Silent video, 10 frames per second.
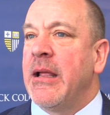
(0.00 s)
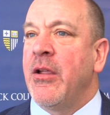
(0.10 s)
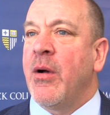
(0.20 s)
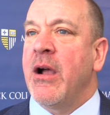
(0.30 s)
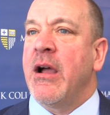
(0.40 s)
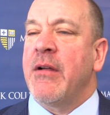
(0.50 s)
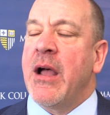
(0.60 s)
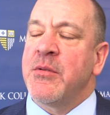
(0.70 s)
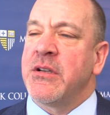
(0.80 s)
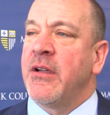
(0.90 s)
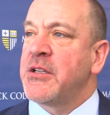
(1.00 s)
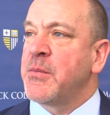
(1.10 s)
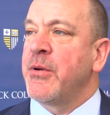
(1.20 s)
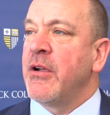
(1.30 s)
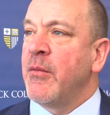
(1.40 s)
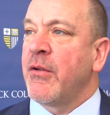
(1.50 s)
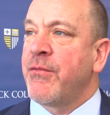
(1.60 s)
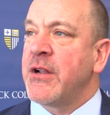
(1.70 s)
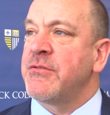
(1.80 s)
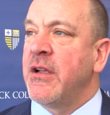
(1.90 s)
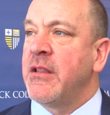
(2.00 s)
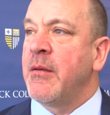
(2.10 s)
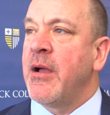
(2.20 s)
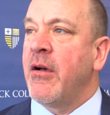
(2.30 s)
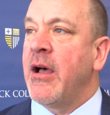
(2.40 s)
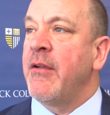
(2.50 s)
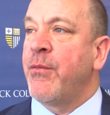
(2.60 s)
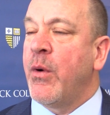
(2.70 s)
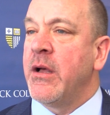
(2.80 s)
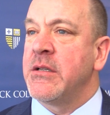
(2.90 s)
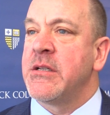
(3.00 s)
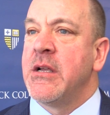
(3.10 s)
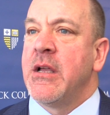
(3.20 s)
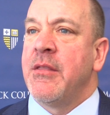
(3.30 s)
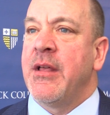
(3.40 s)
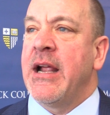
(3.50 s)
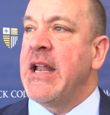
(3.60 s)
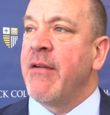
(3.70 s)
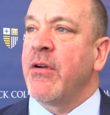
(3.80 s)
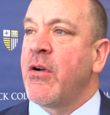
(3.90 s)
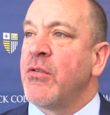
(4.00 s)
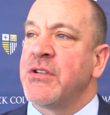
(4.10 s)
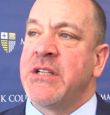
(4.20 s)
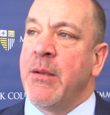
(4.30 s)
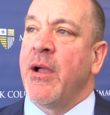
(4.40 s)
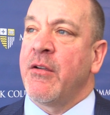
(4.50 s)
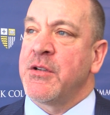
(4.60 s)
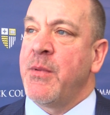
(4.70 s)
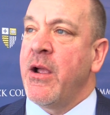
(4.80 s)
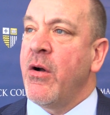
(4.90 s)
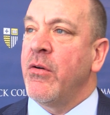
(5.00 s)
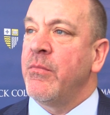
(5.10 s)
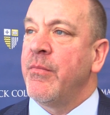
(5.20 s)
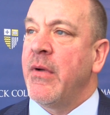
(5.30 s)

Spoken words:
You know, I was at Lake Superior, and the most frustrating thing in my life was that I never coached a team like it was my own.